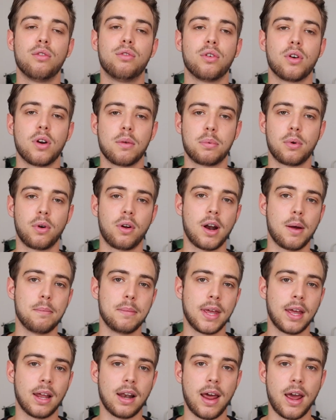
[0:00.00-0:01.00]
for a
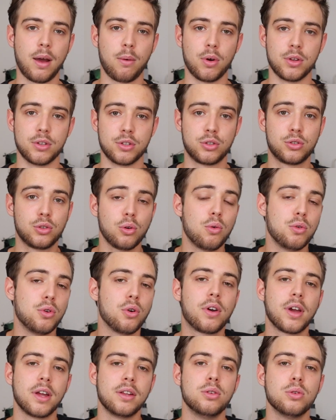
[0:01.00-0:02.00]
programming language. So
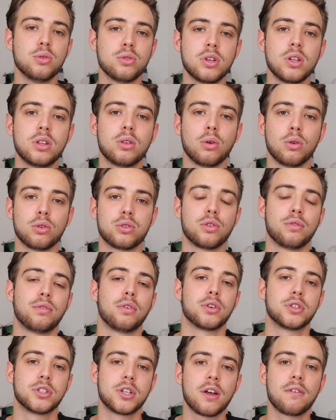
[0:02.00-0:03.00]
you can use it also
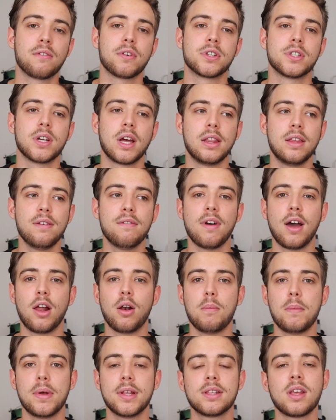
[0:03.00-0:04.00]
for server-side
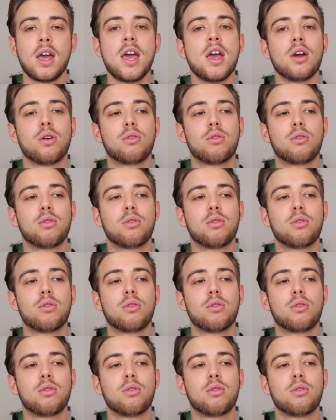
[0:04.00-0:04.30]
development,